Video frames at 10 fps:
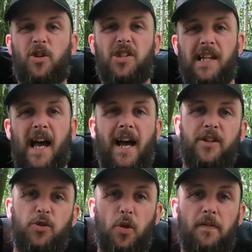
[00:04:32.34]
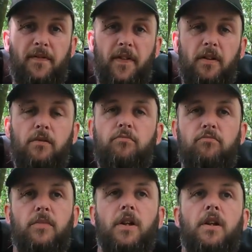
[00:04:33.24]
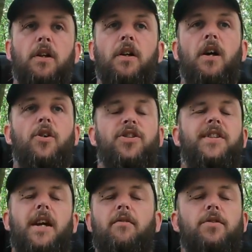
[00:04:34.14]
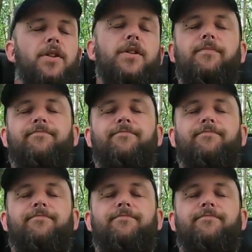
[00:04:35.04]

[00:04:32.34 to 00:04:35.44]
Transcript: I should let Hazel do everything. I'll just sit here and just